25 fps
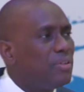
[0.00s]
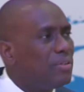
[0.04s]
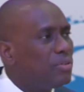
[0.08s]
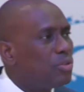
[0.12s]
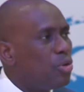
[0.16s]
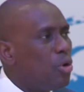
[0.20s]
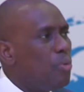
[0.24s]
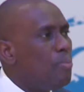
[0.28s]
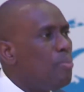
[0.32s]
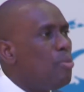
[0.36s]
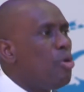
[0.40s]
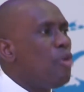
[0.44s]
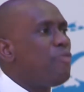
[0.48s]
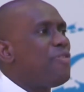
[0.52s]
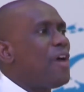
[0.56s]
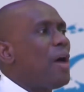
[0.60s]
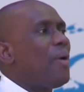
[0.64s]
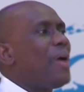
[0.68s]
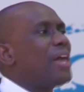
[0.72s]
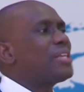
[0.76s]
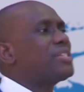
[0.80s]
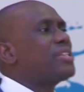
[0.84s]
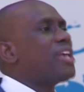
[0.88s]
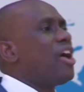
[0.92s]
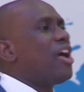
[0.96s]
to move
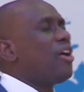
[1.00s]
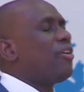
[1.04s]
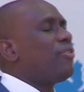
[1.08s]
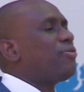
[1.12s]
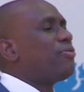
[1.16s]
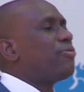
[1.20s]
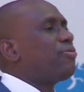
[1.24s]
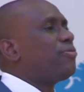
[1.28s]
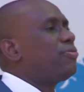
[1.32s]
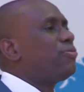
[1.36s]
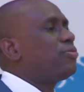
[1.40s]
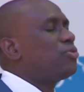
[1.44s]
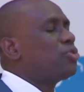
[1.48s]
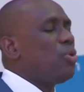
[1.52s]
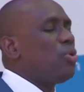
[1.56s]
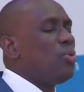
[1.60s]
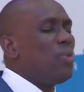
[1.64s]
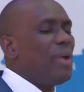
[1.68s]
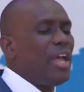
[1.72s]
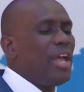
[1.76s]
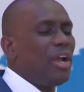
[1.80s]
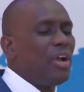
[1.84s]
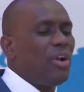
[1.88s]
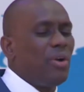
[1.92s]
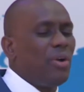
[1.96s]
ourselves to
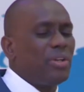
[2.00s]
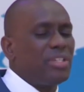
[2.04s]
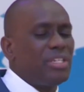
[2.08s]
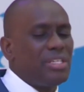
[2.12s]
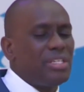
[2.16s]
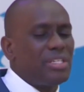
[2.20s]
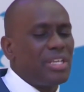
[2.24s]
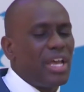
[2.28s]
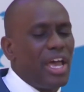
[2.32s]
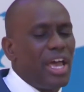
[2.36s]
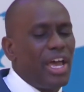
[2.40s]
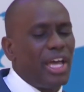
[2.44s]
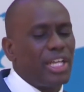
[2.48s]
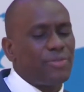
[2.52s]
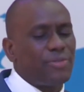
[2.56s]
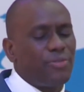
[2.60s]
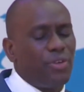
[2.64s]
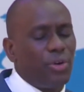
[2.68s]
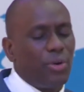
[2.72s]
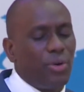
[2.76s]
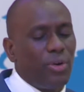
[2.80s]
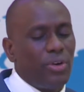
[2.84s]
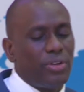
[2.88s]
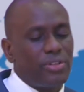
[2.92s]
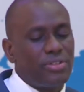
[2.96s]
where God desires
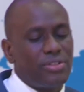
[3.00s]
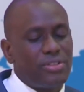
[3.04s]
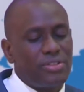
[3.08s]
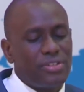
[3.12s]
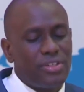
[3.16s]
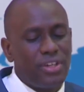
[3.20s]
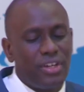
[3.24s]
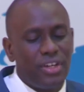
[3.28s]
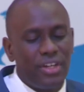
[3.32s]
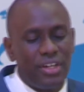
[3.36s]
for us.